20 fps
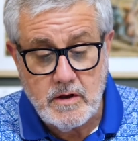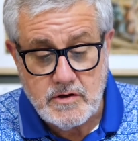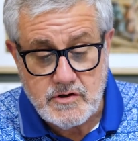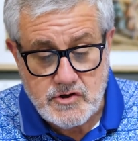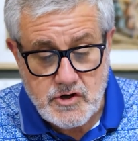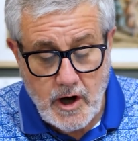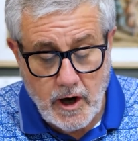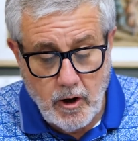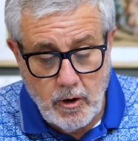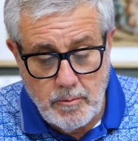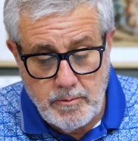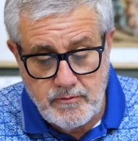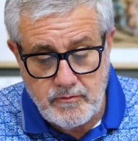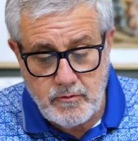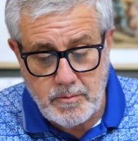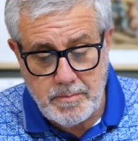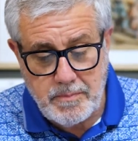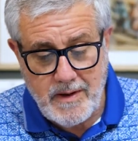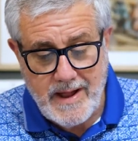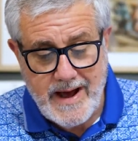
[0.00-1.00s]
Job's
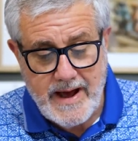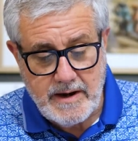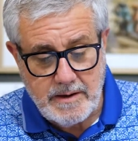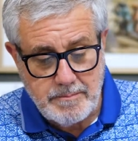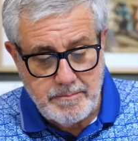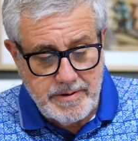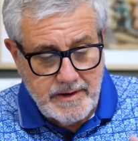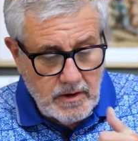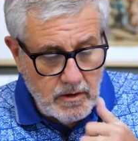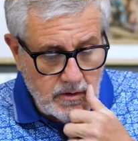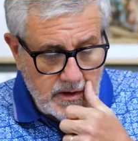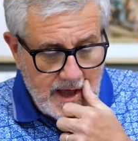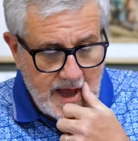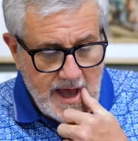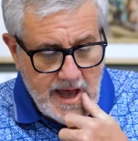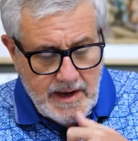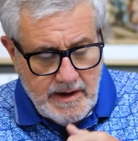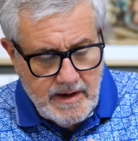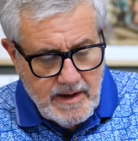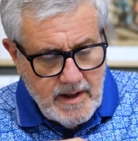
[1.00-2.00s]
reply to
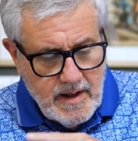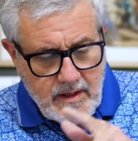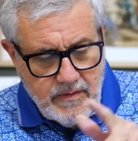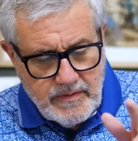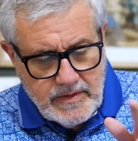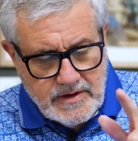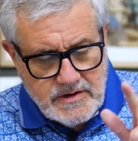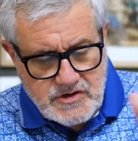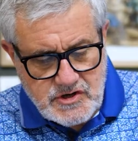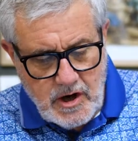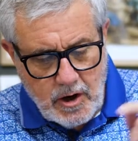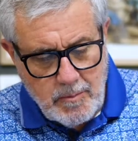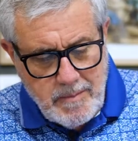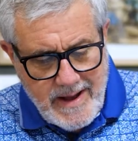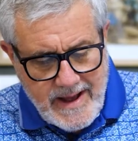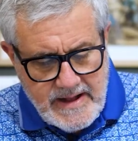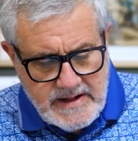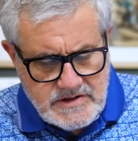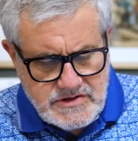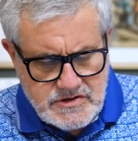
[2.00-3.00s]
Bildad. Then Job
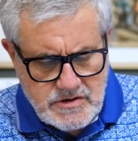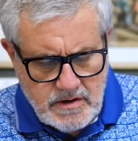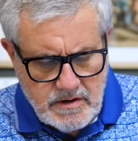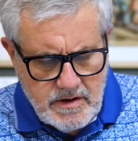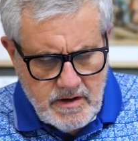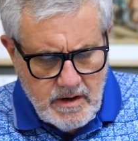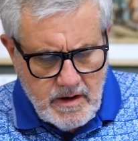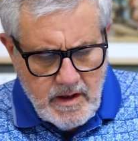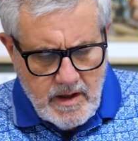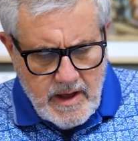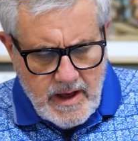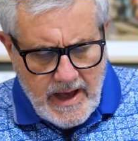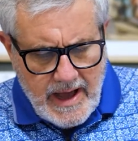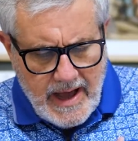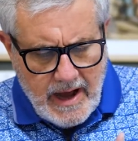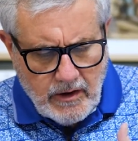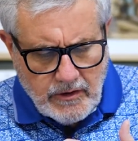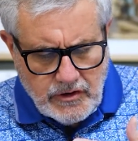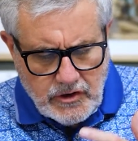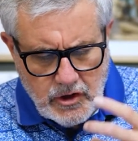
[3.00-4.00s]
answered,
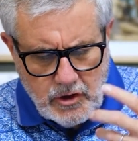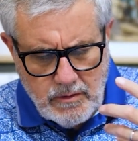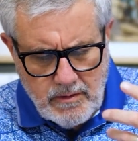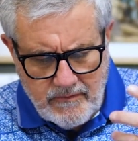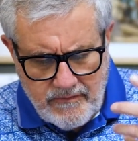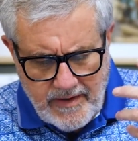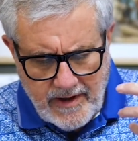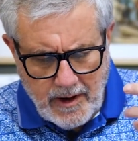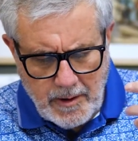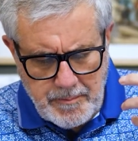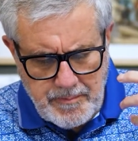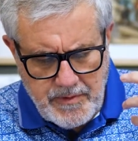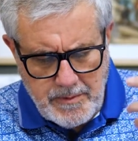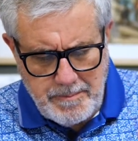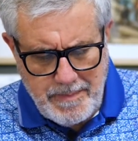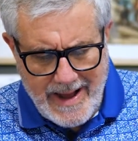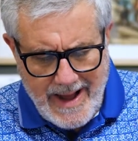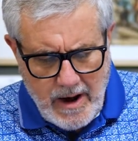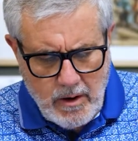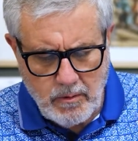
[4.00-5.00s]
how you have helped the
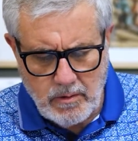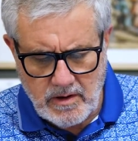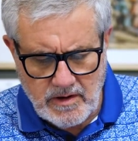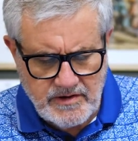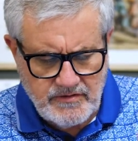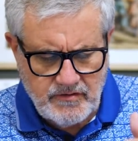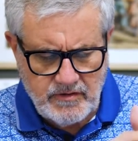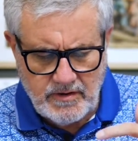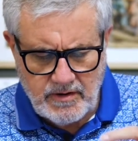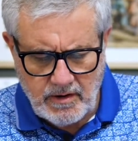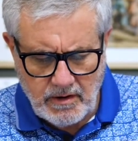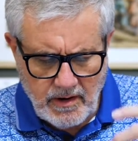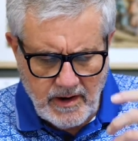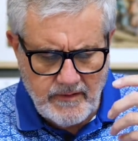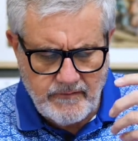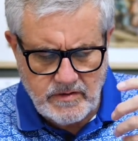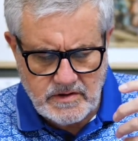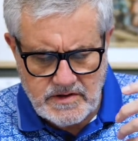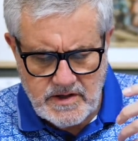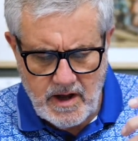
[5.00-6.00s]
powerless and
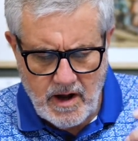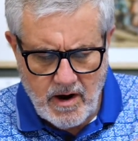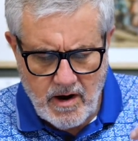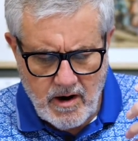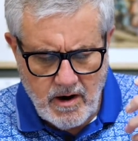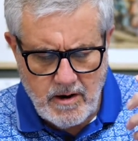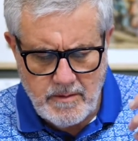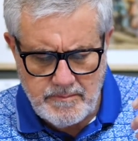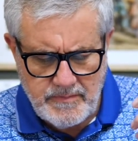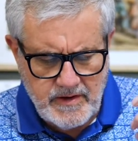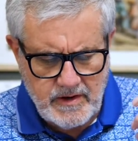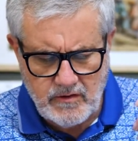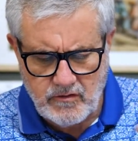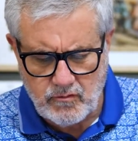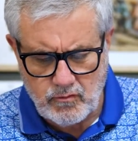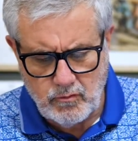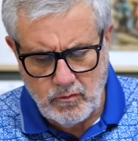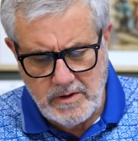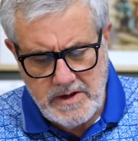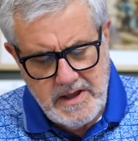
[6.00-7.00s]
delivered the arm that
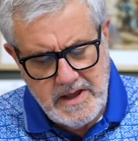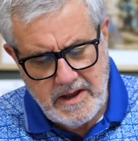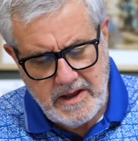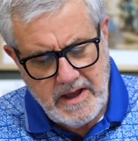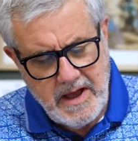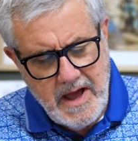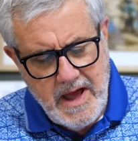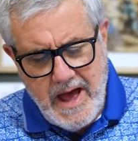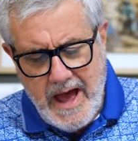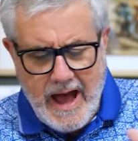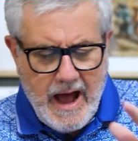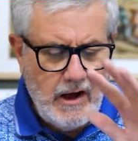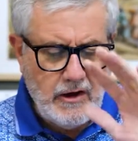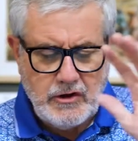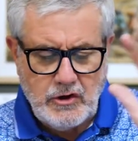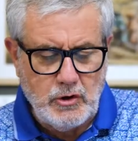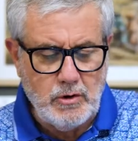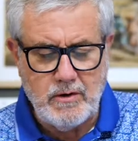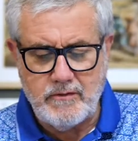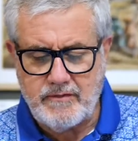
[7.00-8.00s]
is weak. How
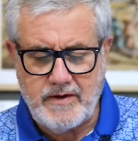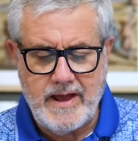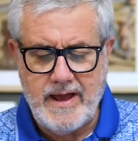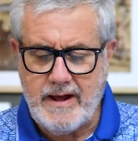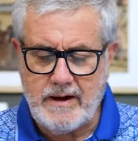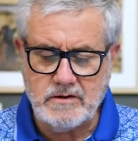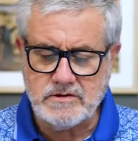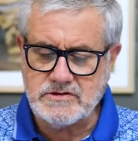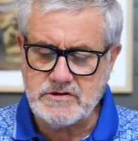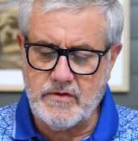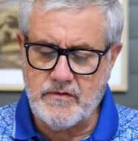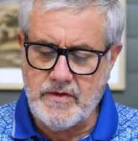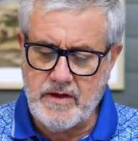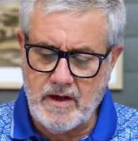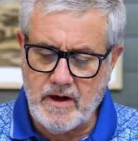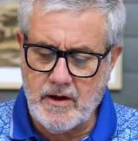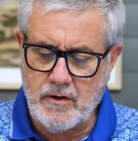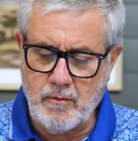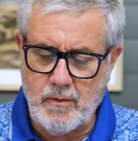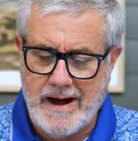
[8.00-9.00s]
you have counseled the
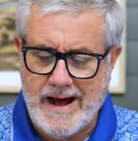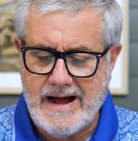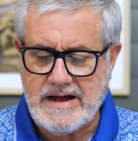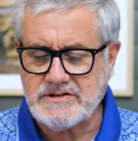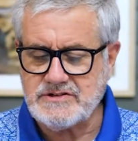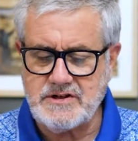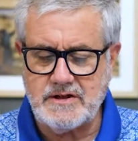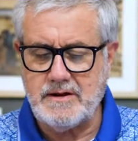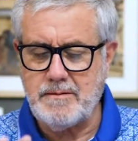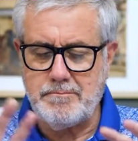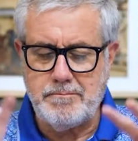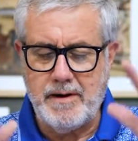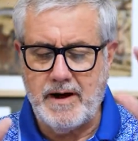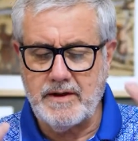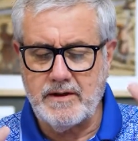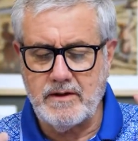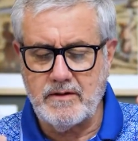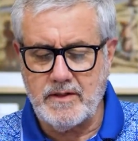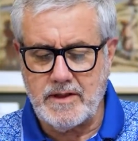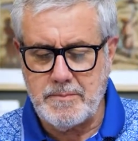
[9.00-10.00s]
unwise and
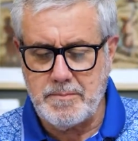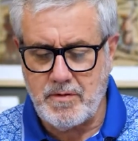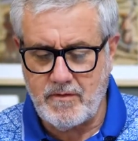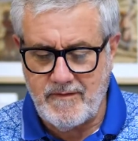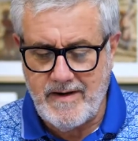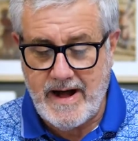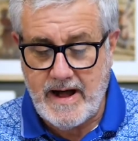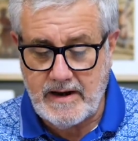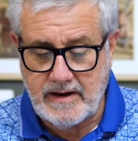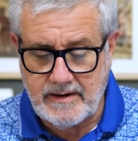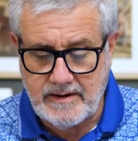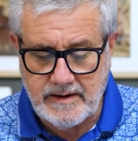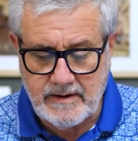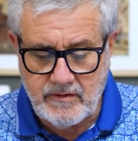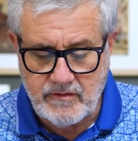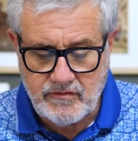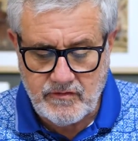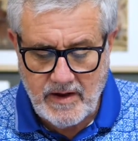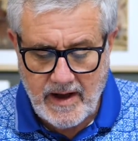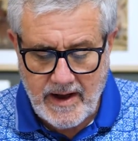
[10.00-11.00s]
abundantly provided
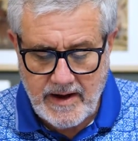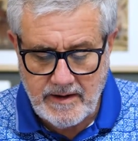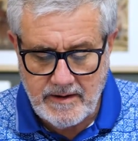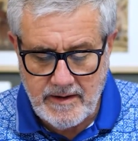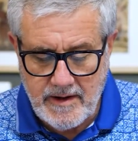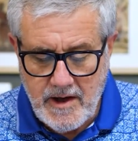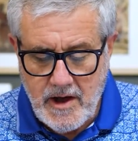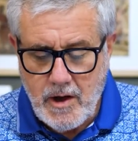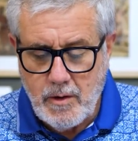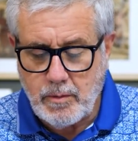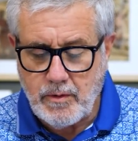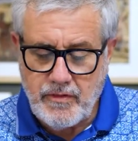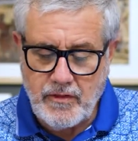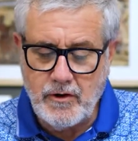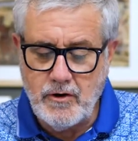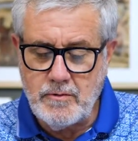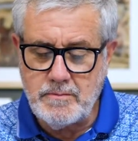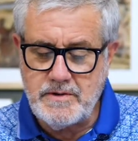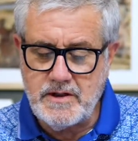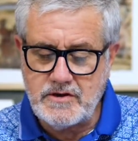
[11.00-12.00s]
insight. With
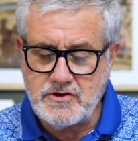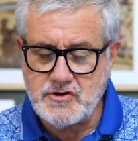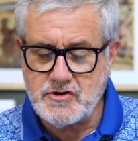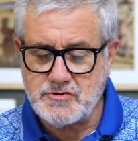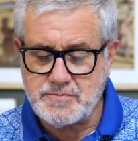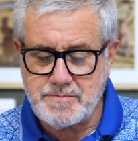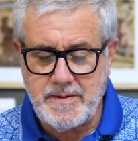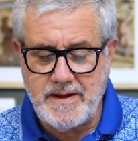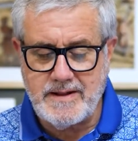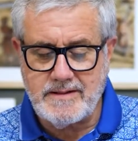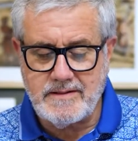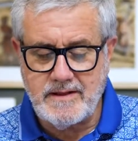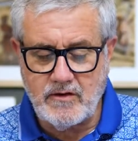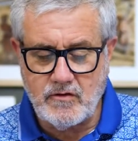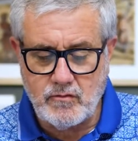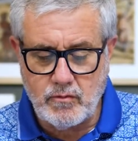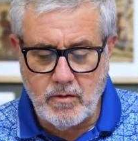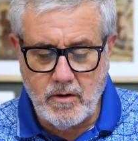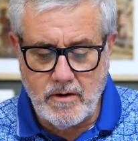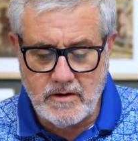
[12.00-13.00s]
whom did you speak
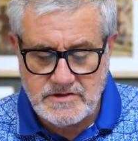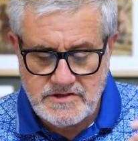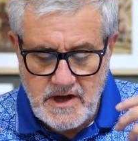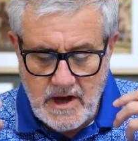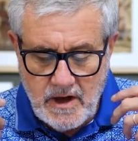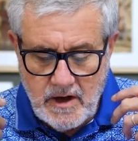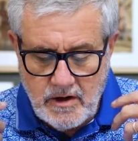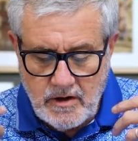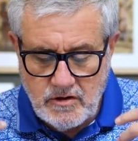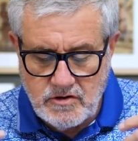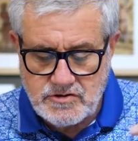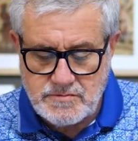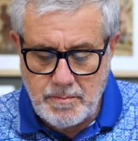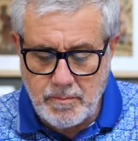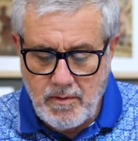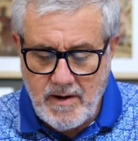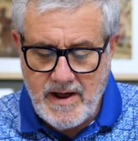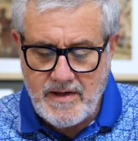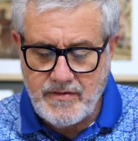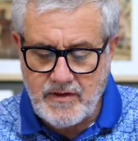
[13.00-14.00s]
these words? Whose
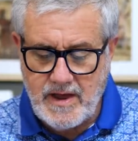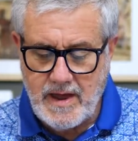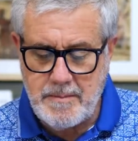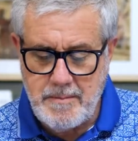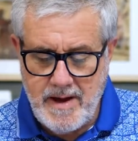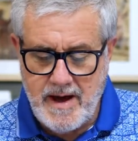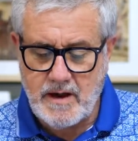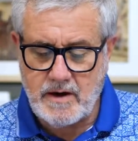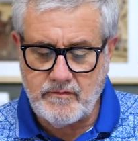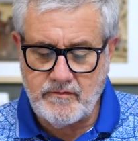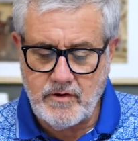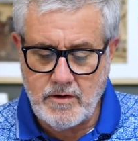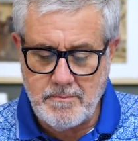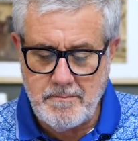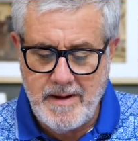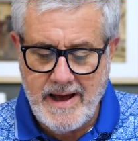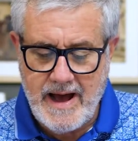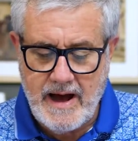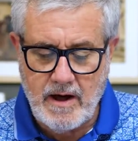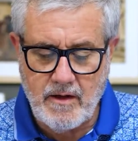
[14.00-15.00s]
breath came out of your
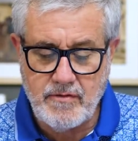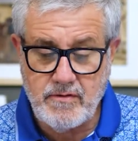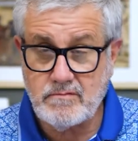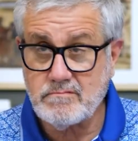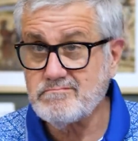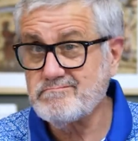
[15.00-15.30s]
mouth?